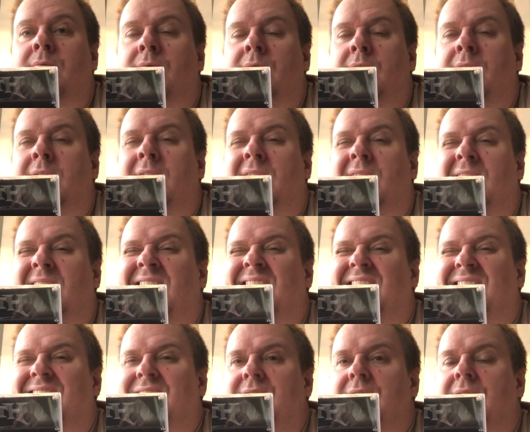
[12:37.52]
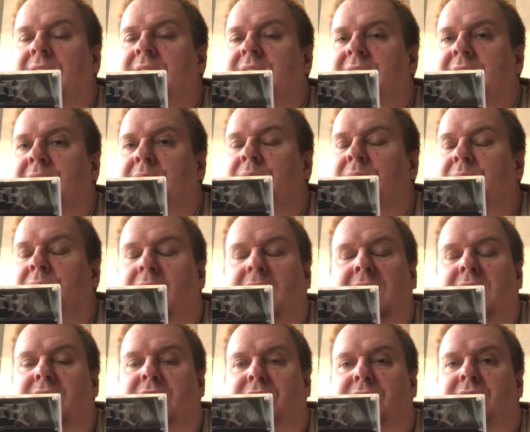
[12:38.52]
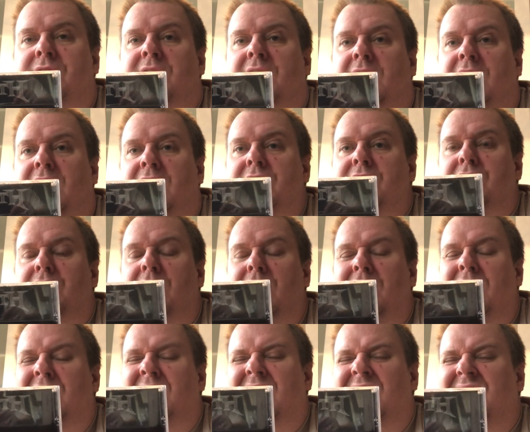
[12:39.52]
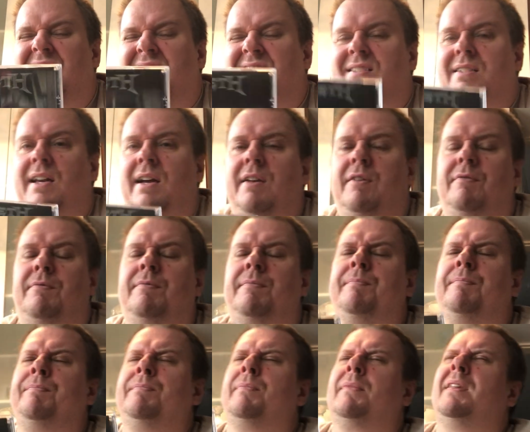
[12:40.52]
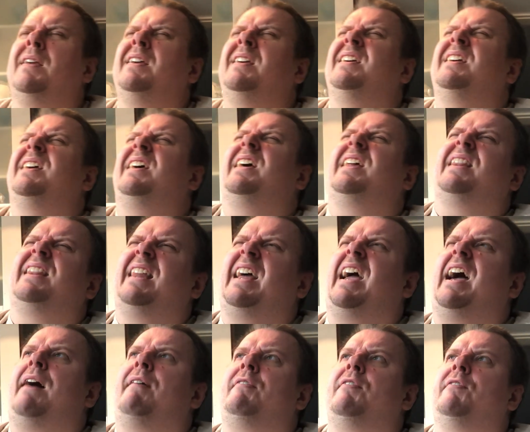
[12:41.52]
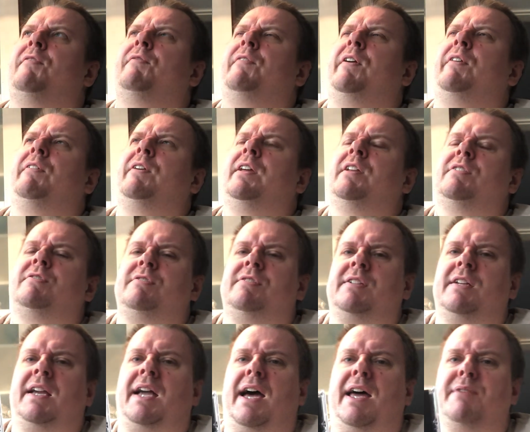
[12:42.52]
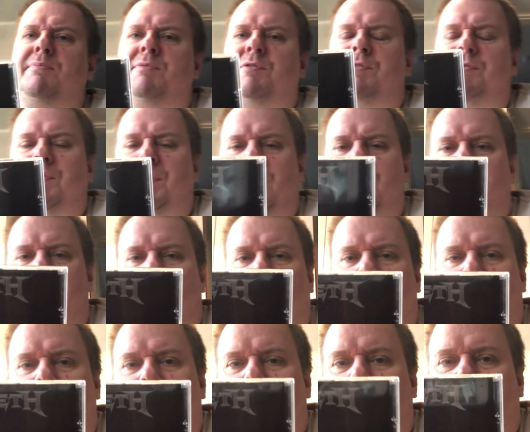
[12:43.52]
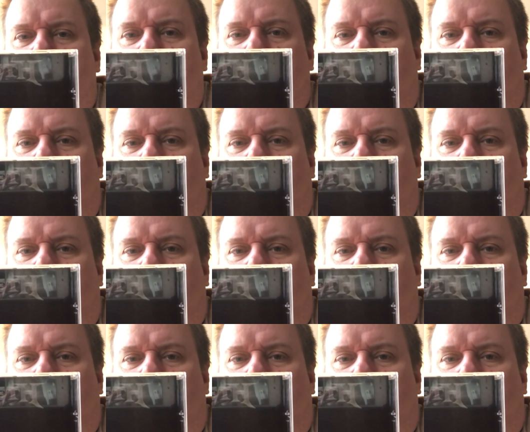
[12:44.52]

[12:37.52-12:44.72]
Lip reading: exciting, interesting, in this kind of, they have a very interesting atmosphere, some of these songs